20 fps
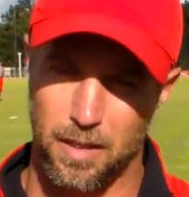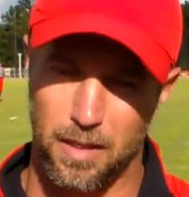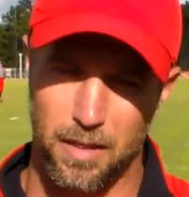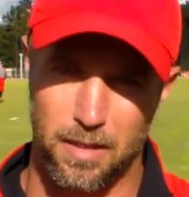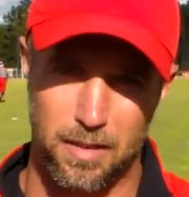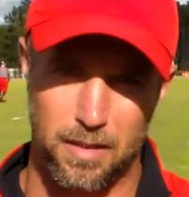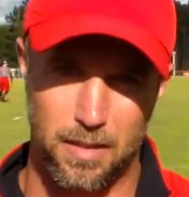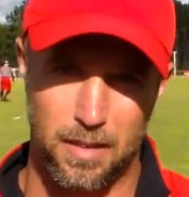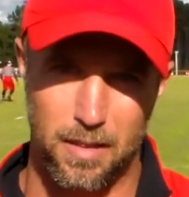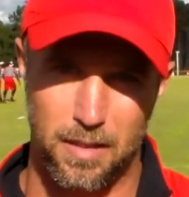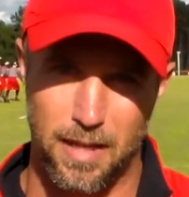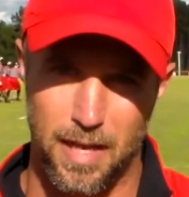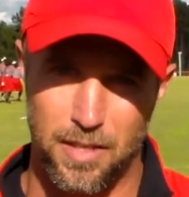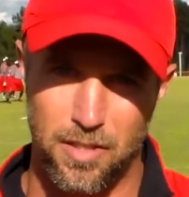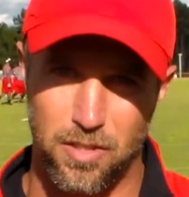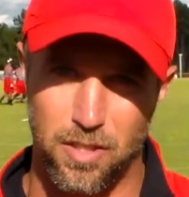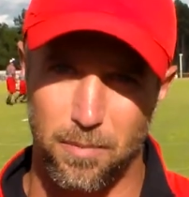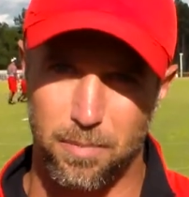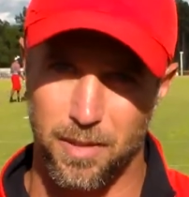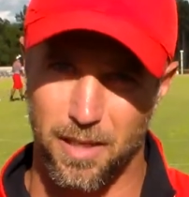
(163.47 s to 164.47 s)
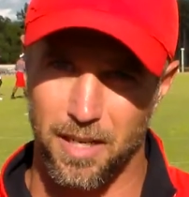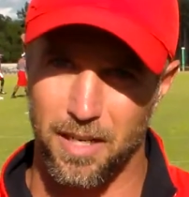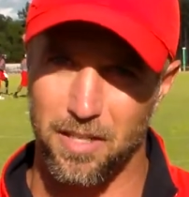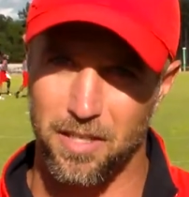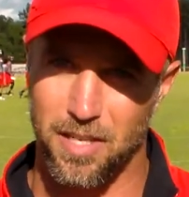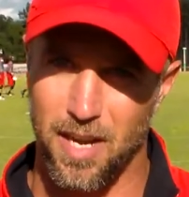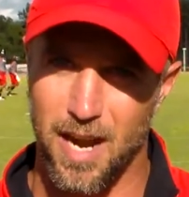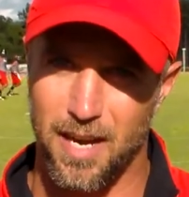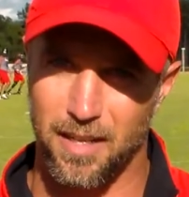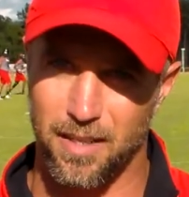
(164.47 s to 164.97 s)
And that's something
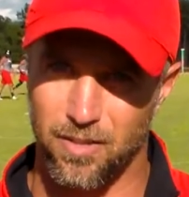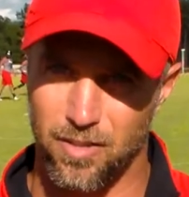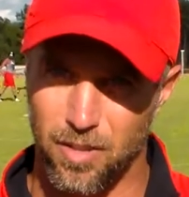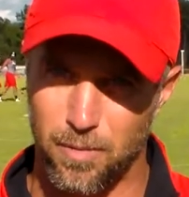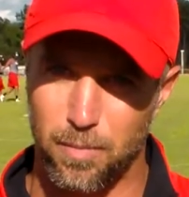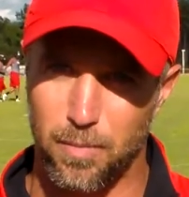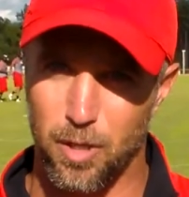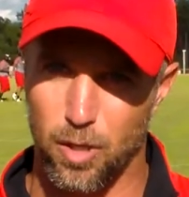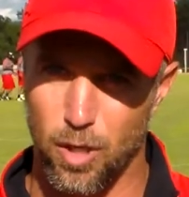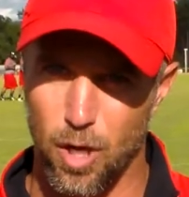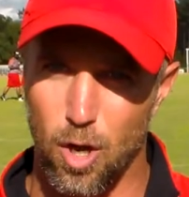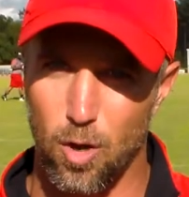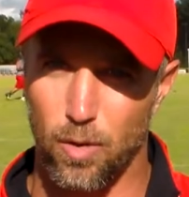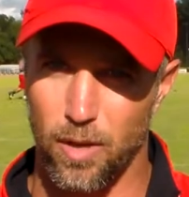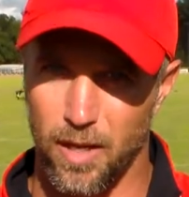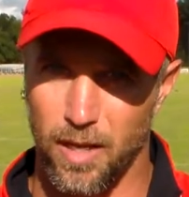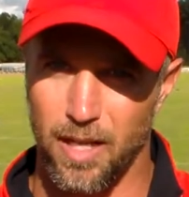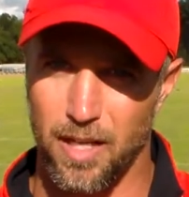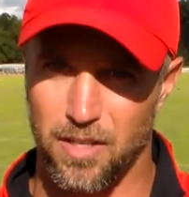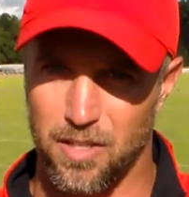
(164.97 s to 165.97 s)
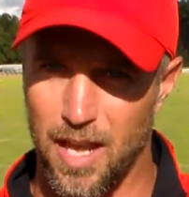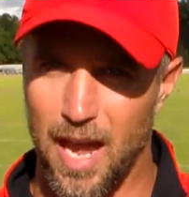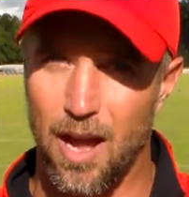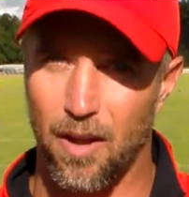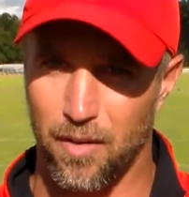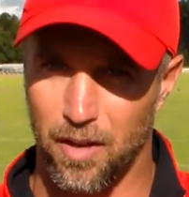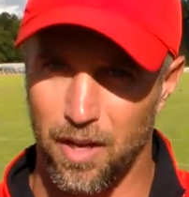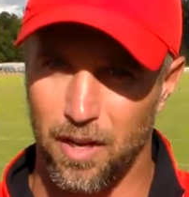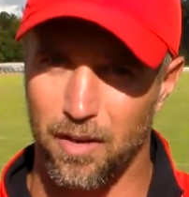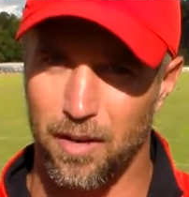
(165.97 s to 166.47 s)
exciting to know that it's
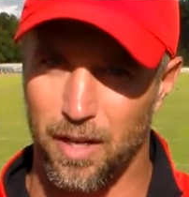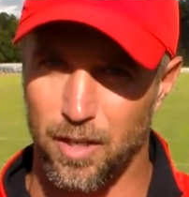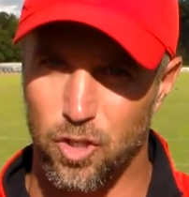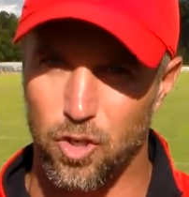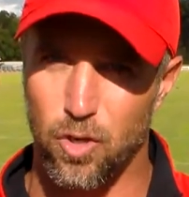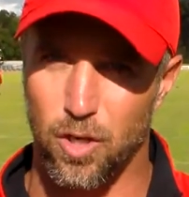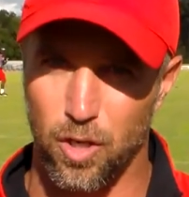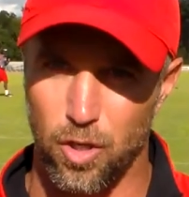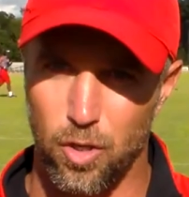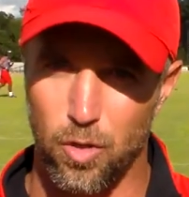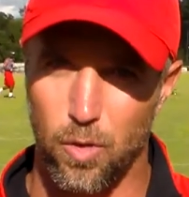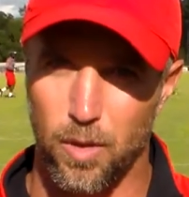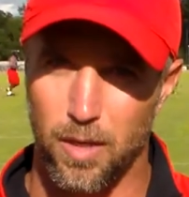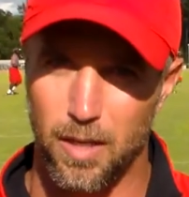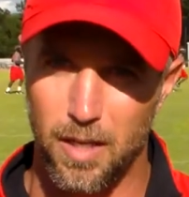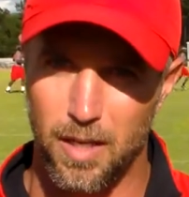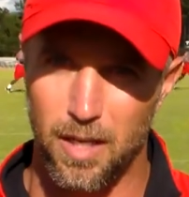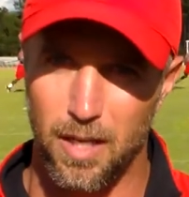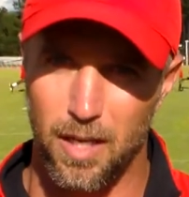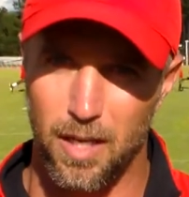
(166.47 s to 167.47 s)
out there and that you can do it.